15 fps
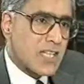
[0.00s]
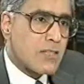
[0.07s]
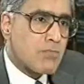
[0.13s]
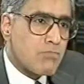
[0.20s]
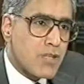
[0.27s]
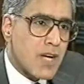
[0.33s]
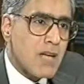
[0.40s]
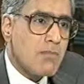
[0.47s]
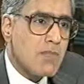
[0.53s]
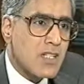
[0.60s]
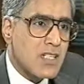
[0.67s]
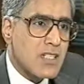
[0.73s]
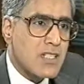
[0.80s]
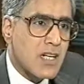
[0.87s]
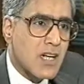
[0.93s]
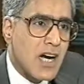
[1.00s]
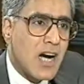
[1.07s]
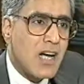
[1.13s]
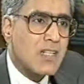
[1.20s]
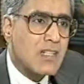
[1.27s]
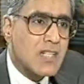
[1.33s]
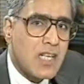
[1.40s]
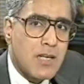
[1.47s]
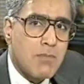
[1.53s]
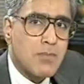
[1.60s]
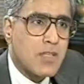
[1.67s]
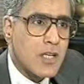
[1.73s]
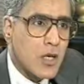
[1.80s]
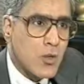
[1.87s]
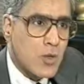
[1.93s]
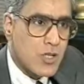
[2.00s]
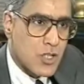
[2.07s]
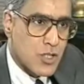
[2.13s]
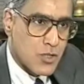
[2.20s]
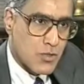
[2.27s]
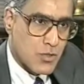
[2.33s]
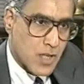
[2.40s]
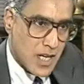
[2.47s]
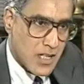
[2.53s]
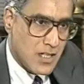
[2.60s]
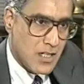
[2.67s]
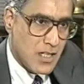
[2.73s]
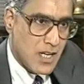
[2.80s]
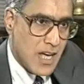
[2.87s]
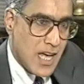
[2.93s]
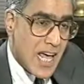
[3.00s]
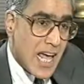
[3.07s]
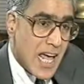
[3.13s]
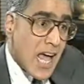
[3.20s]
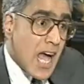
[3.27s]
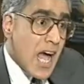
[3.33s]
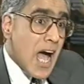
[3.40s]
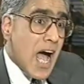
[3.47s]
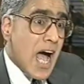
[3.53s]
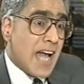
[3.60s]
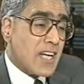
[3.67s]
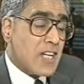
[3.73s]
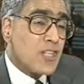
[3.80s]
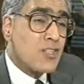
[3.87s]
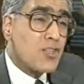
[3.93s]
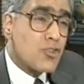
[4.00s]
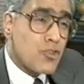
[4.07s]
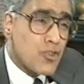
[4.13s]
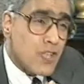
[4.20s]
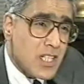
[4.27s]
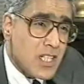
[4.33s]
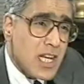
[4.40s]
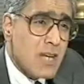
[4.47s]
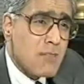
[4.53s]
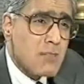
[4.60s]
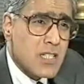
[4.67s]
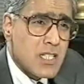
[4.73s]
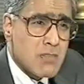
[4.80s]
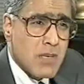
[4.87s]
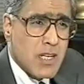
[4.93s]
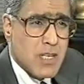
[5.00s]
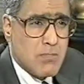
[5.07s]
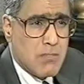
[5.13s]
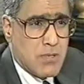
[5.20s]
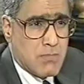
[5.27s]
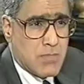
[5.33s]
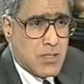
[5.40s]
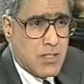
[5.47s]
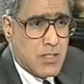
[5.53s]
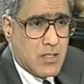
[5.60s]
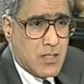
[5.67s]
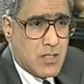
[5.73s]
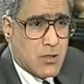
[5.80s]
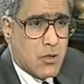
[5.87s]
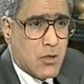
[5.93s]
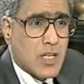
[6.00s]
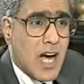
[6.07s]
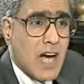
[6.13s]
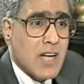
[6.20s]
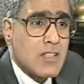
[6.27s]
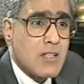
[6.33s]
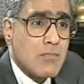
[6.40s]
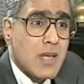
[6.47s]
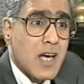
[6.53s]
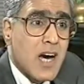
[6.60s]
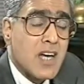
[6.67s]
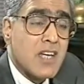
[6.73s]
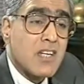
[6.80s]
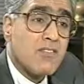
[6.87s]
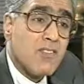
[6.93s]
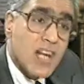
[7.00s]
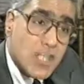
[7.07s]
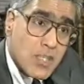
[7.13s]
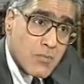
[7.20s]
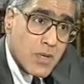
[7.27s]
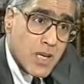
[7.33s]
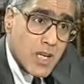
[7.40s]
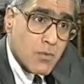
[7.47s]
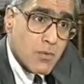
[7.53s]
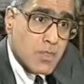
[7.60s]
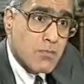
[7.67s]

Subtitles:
that the Prime Minister can't keep the coalition together, and 3 times as many people thought Atal Bihari Vajpayee